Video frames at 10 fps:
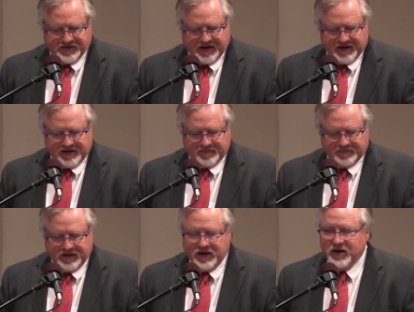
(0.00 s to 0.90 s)
sick.
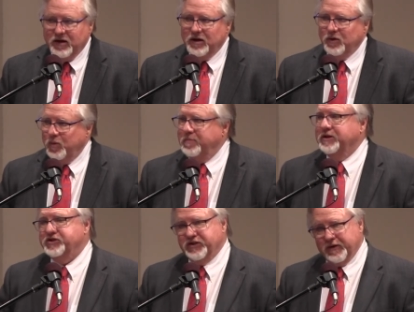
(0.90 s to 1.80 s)
We've
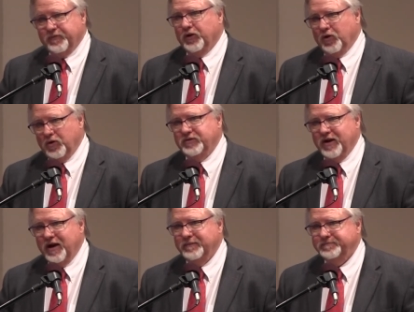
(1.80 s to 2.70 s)
been sick for a long
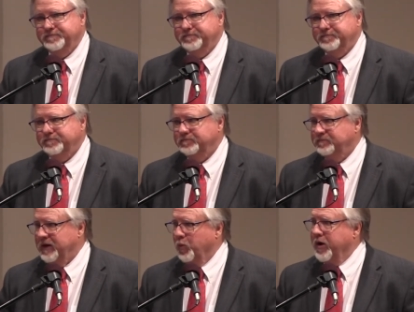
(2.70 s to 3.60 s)
time.
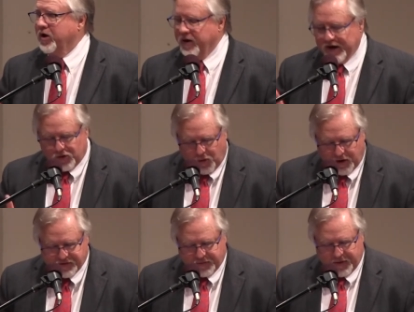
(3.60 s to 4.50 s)
We are at a
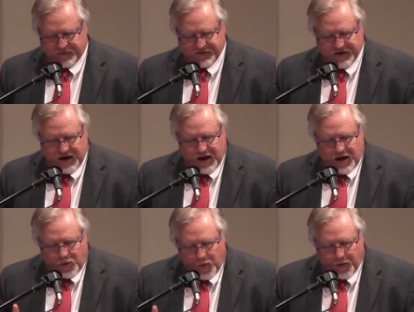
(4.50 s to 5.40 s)
crossroads
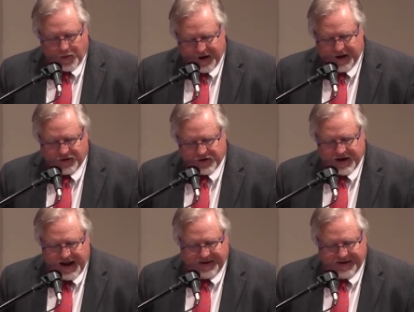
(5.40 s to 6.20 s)
where we're either going to